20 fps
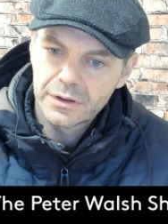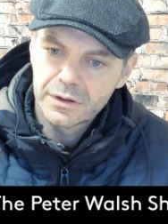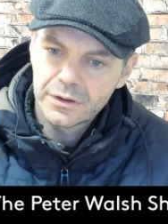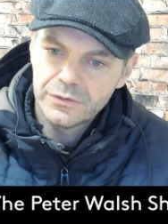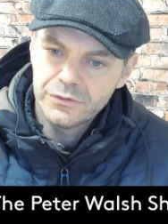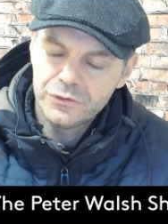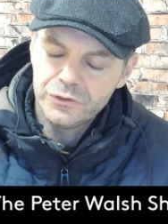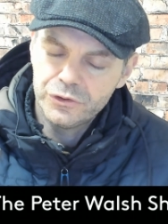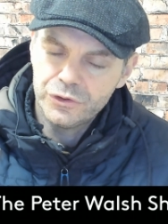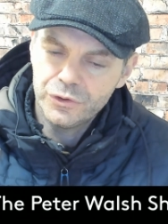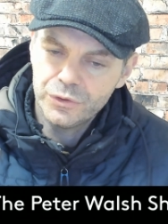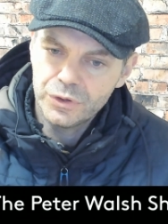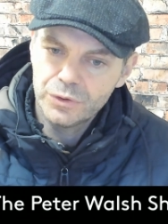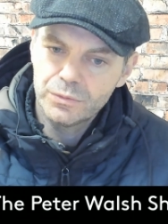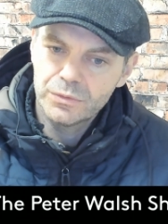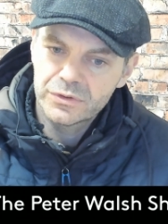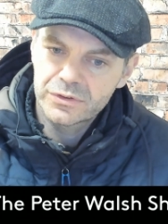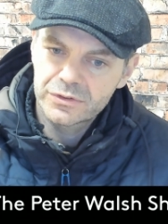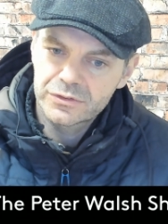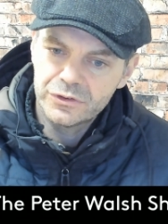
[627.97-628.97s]
Do you
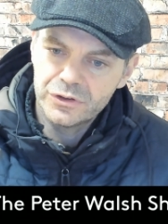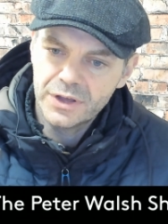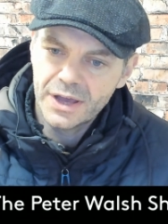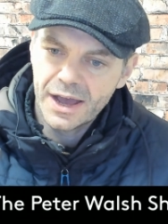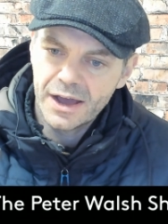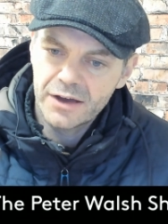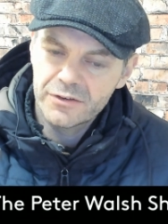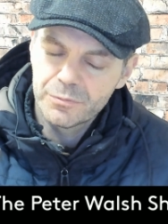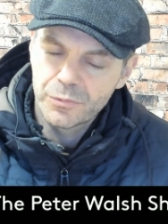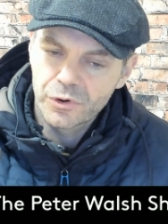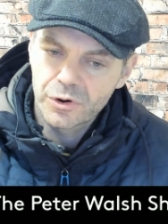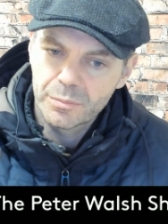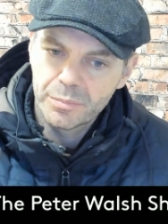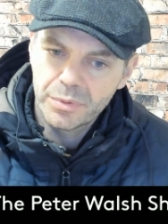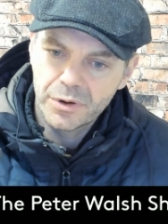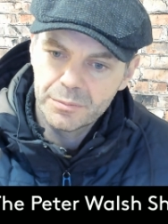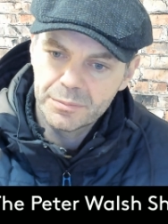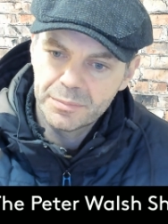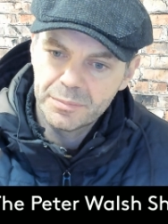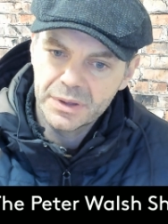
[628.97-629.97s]
do you have more
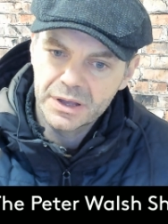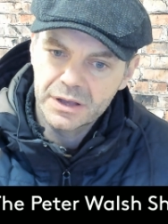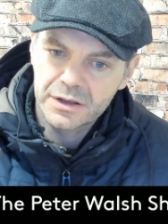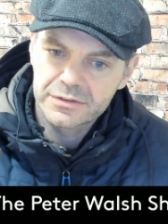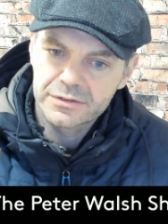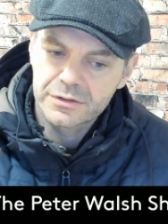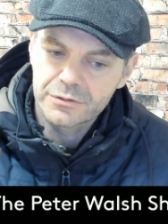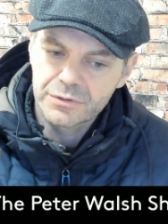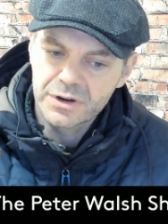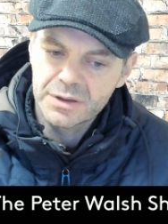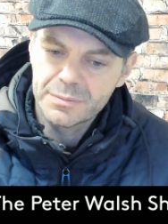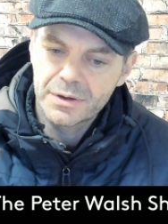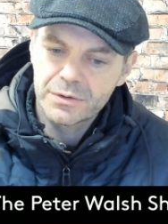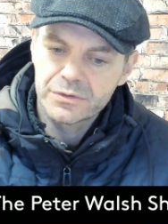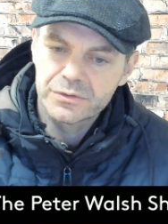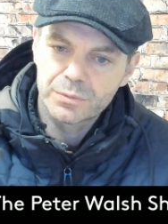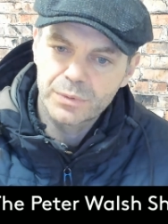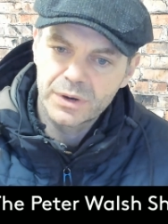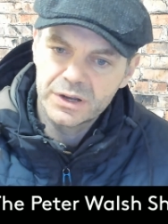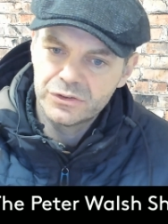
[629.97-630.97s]
bump because the rebound is
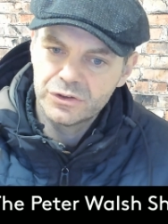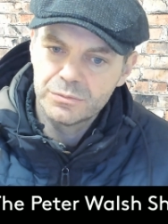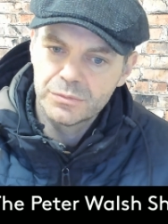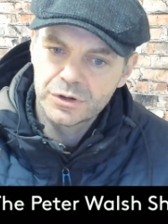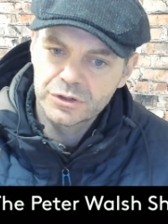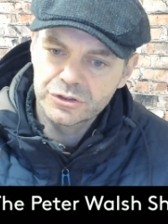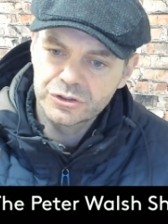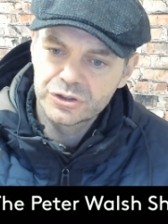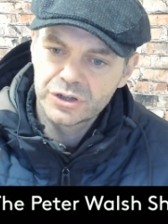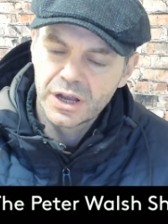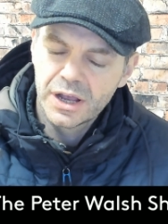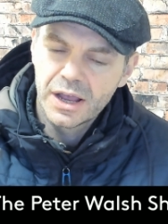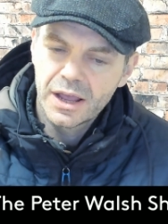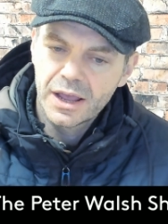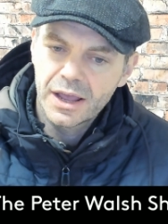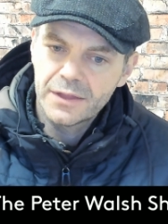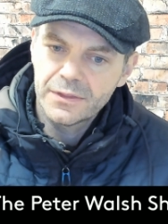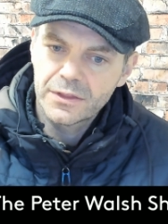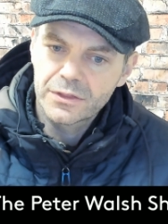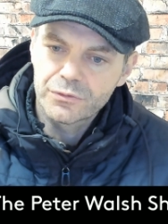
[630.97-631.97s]
way too much
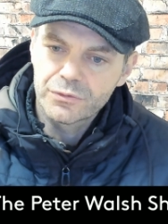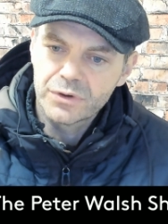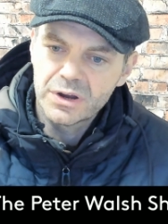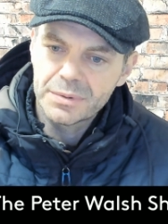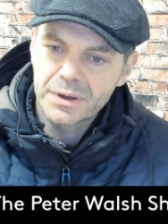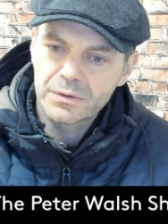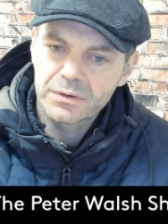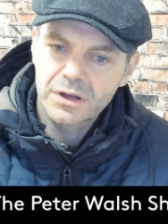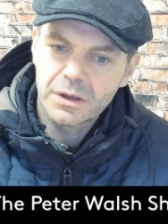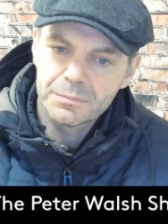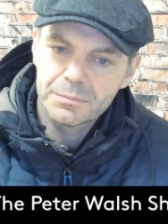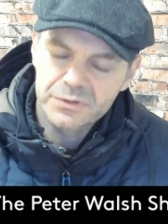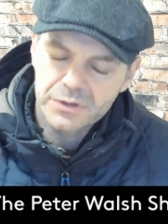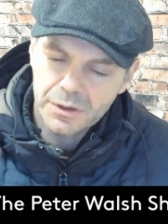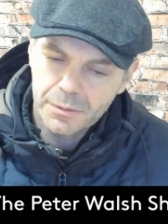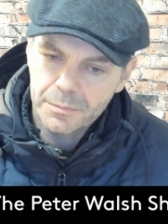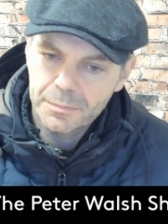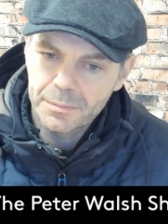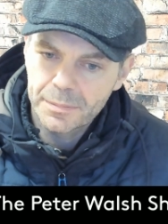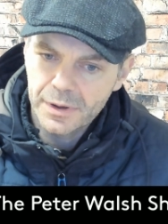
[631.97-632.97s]
and then the rebound comes
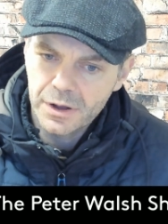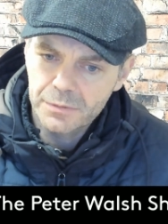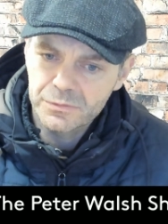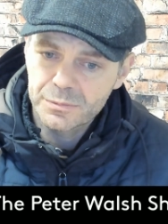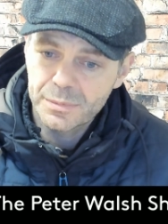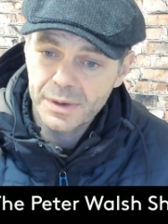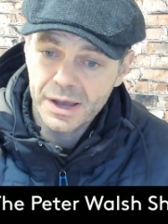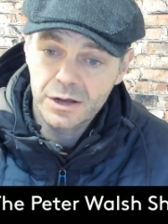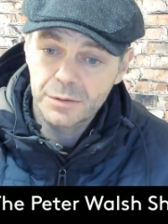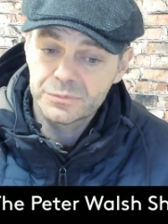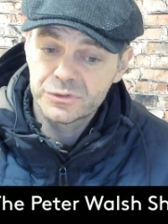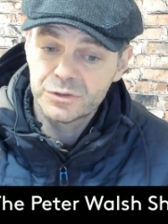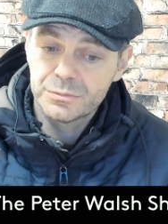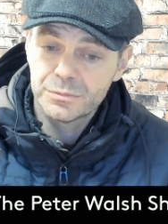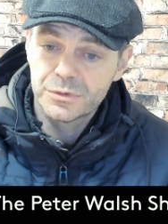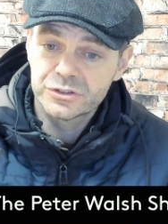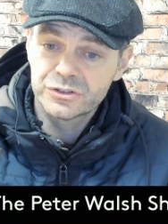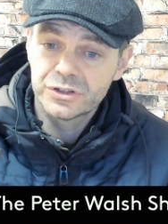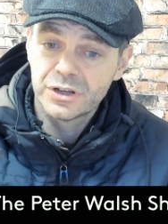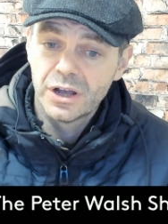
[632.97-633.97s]
comes back up too
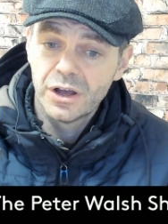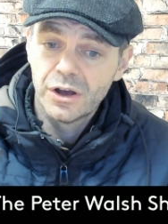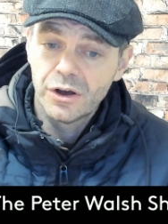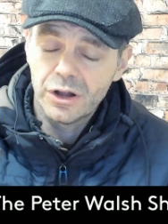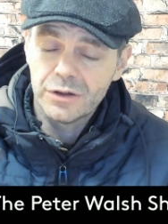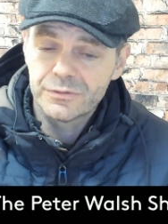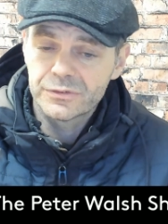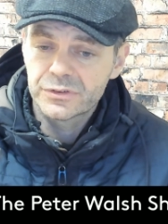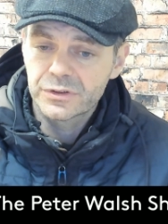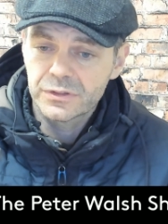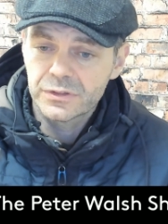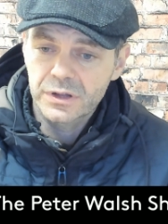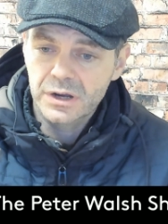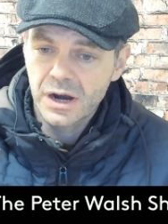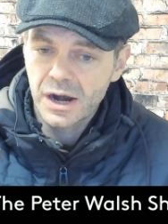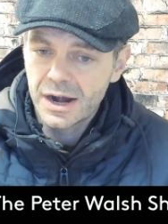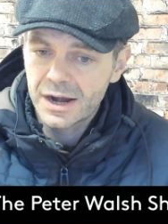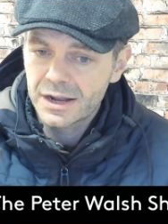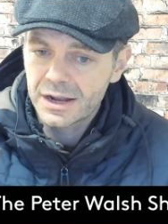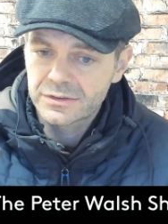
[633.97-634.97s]
much? All of a sudden the
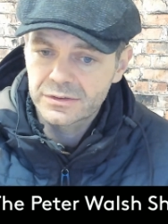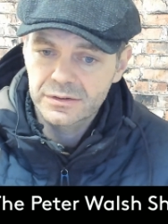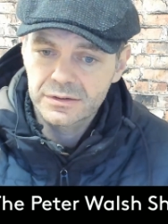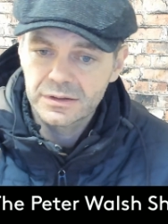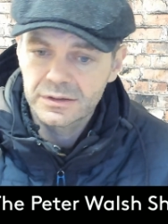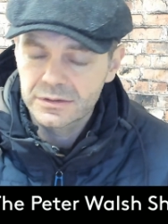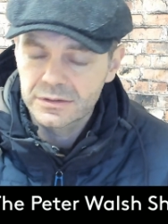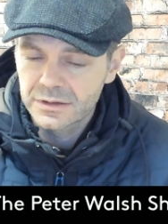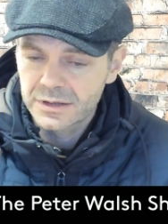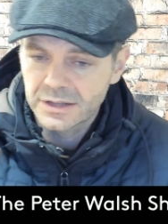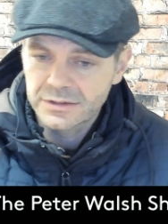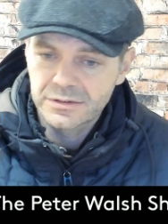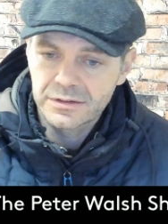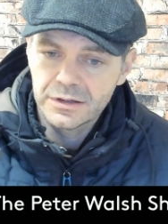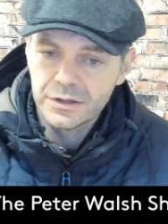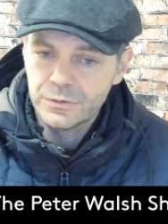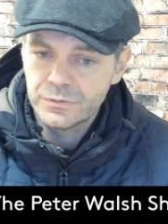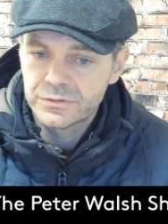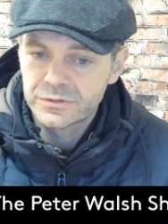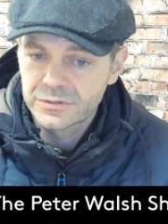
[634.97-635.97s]
car gets gets
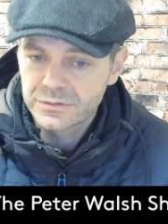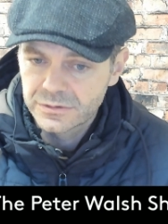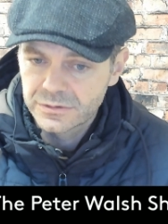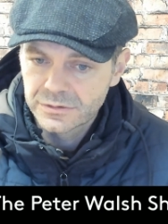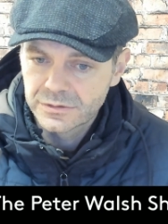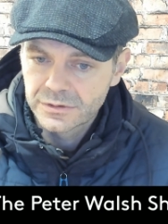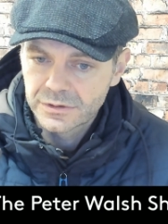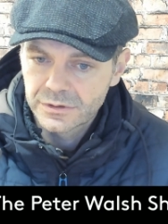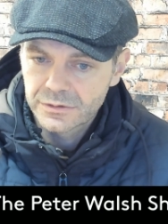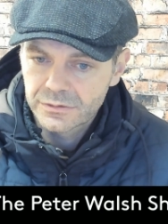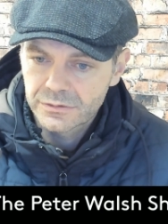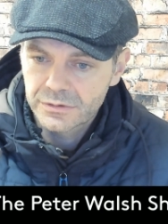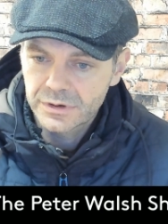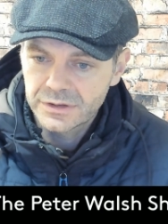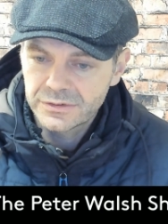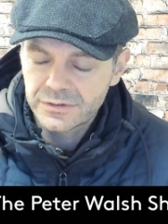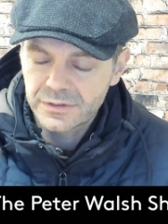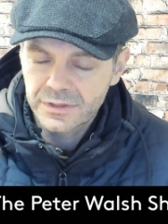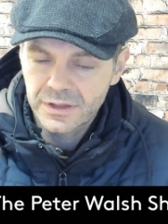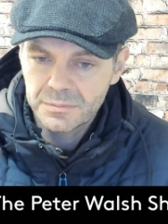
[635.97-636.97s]
loose, right?
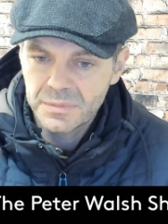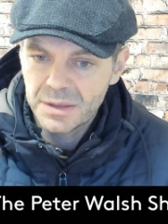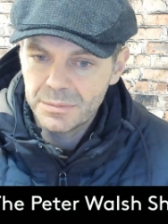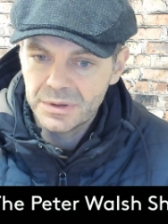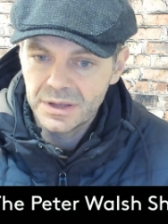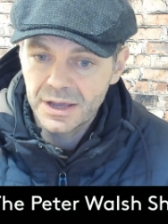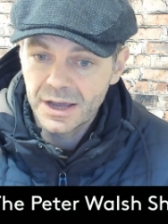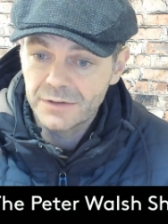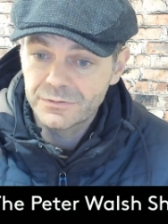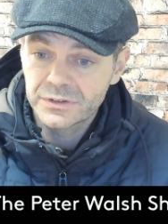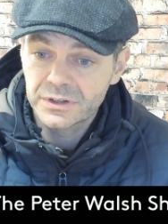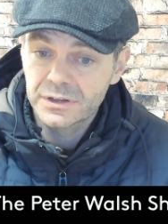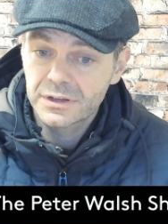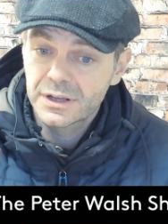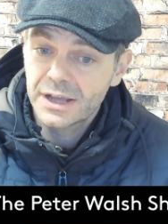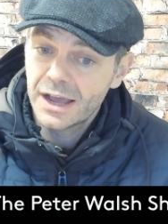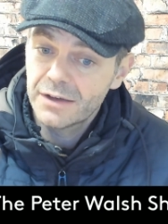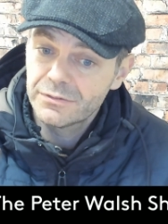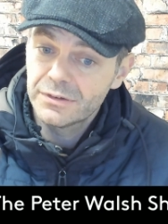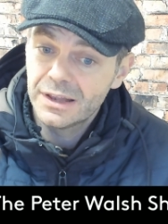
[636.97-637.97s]
So then maybe you have to
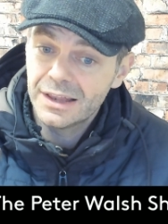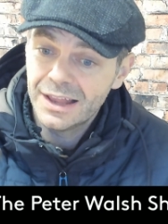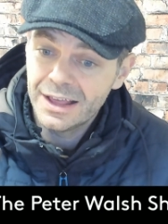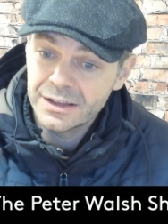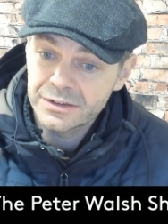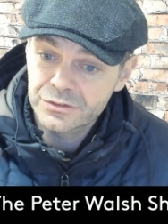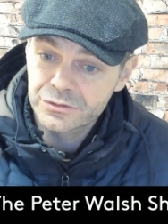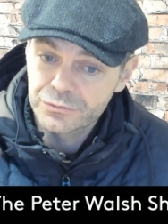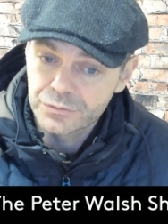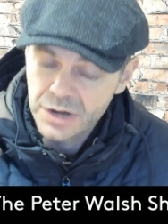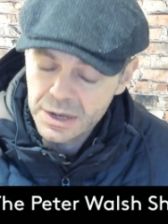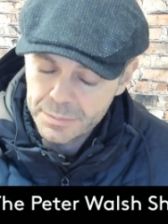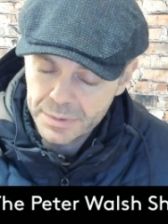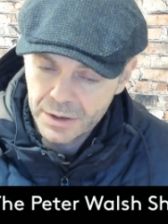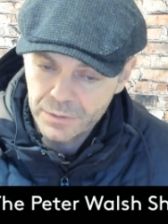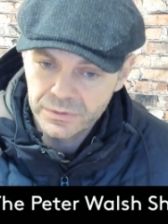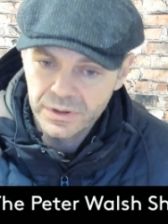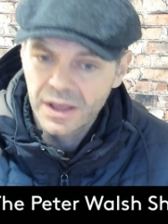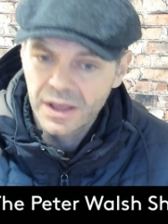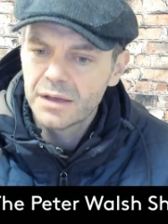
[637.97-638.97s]
have less rebound.
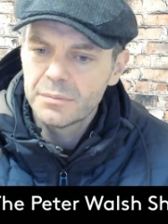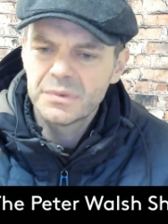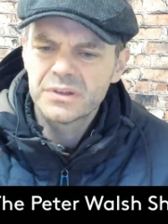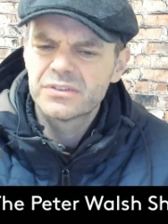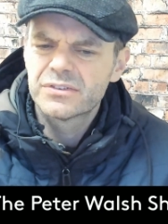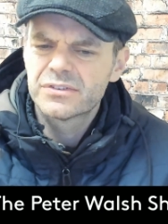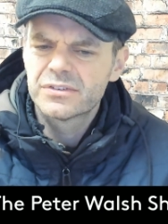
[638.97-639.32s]
I mean, it's